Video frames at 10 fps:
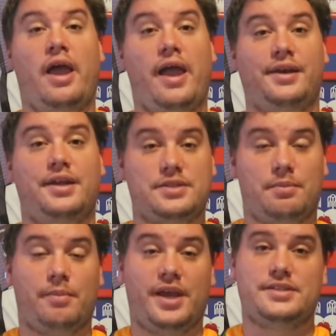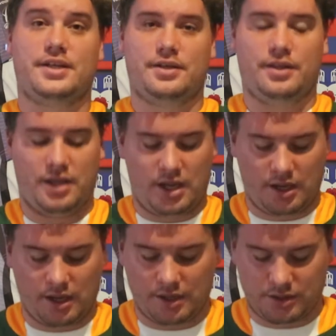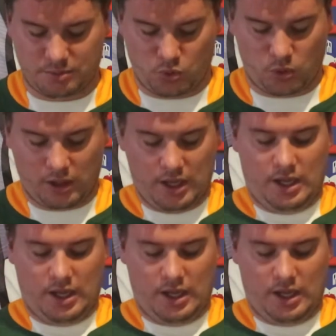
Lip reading: And he's amazing under the ball.